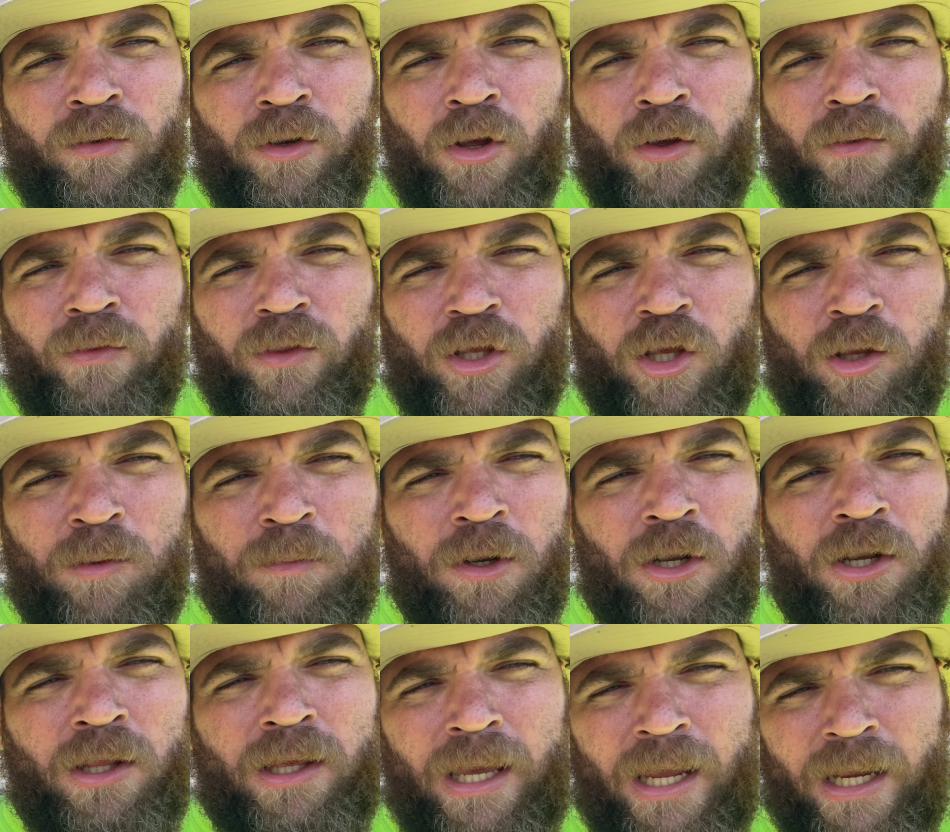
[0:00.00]
know the
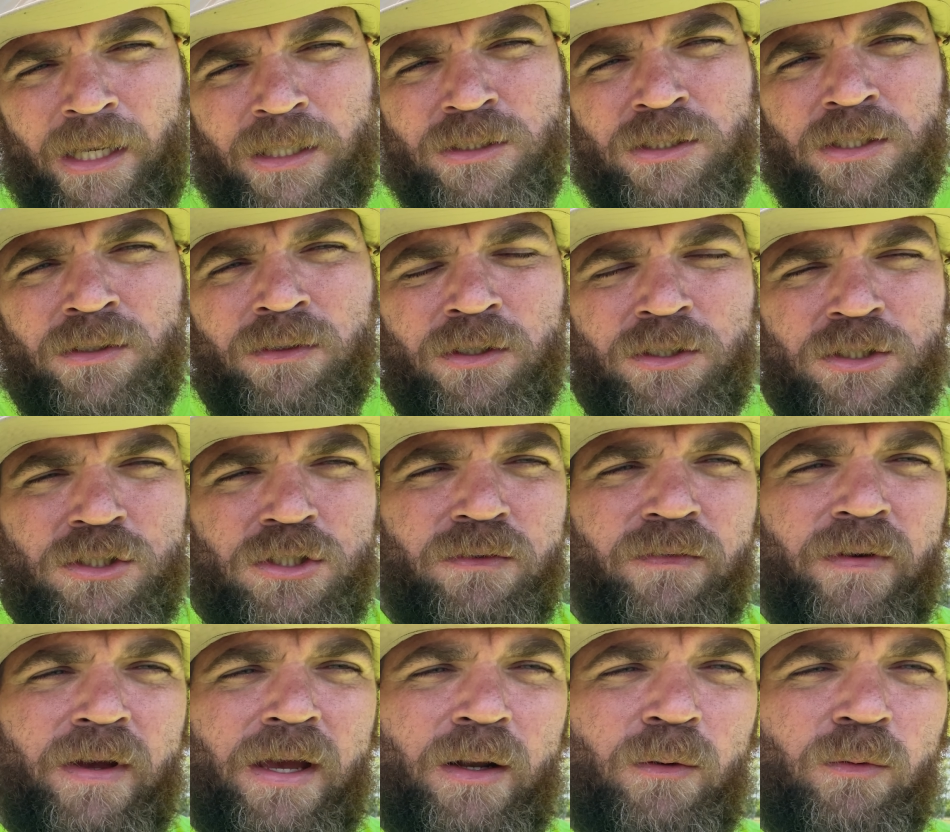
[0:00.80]
communication that
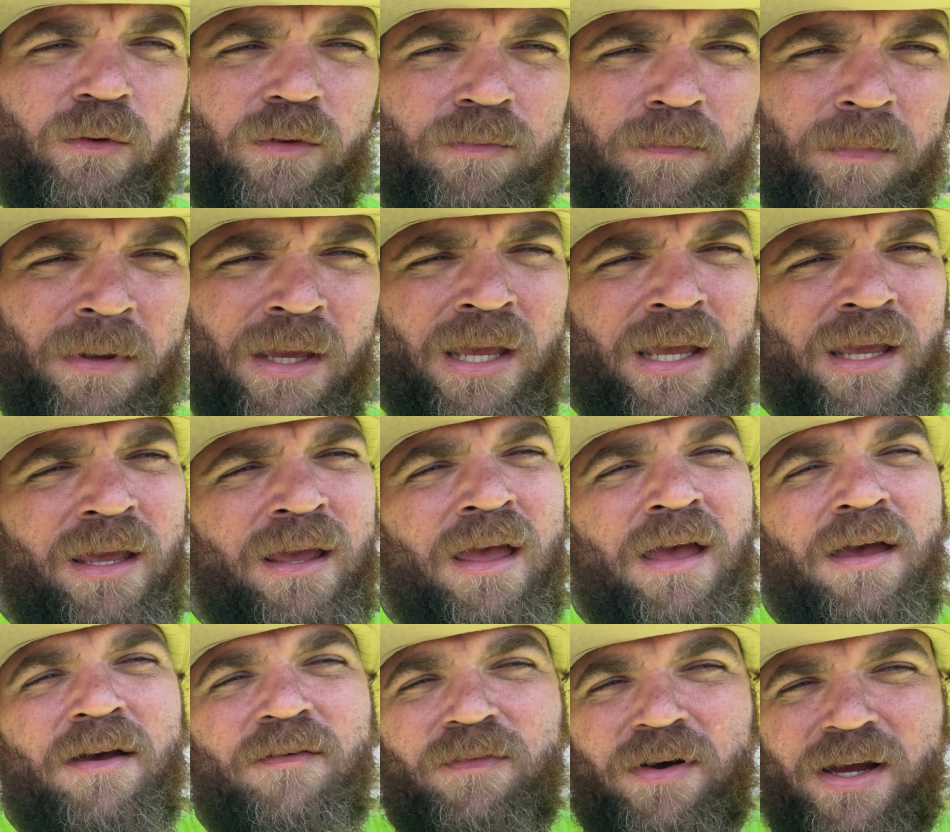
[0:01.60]
you had with me,
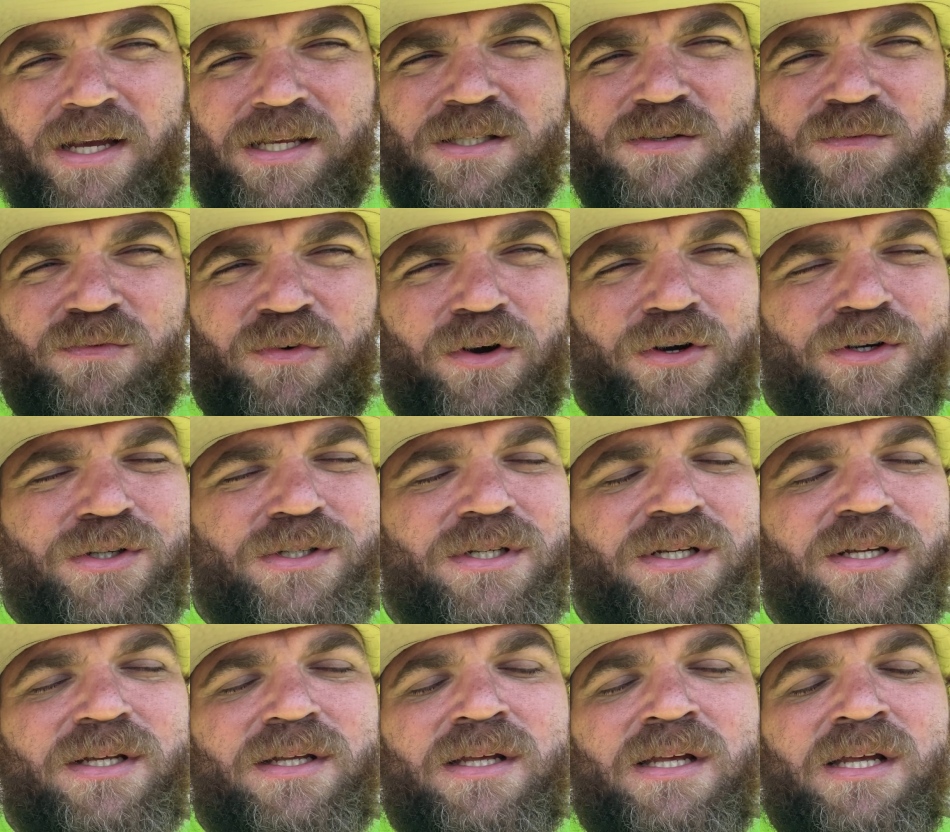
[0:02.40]
vice
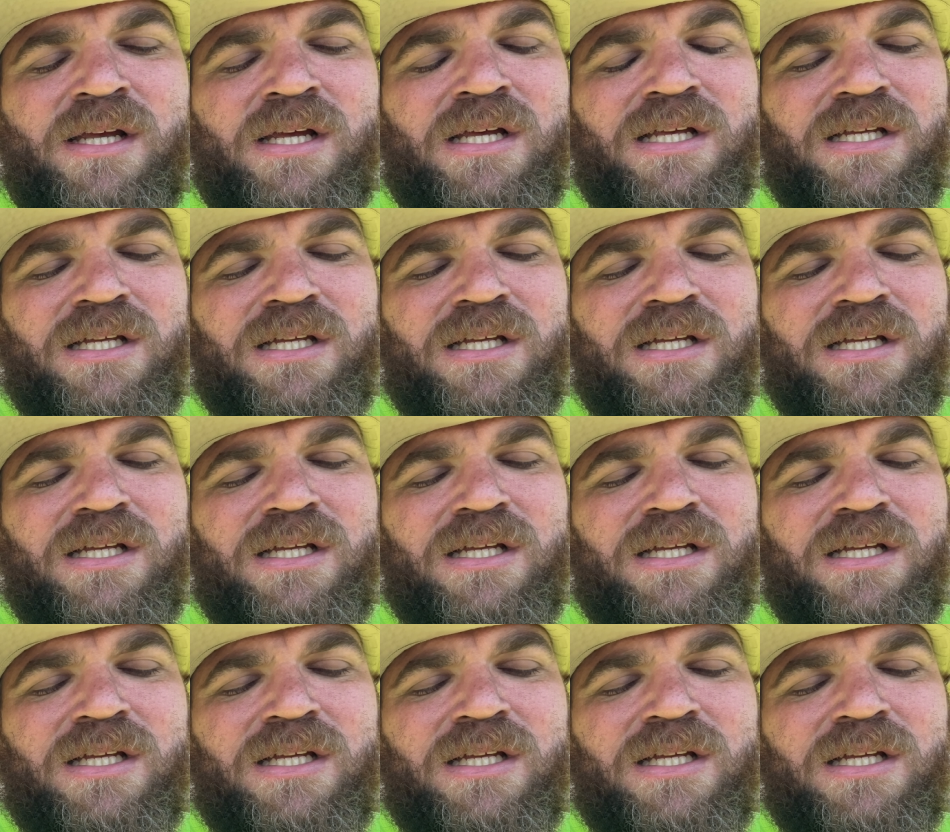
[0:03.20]
versa.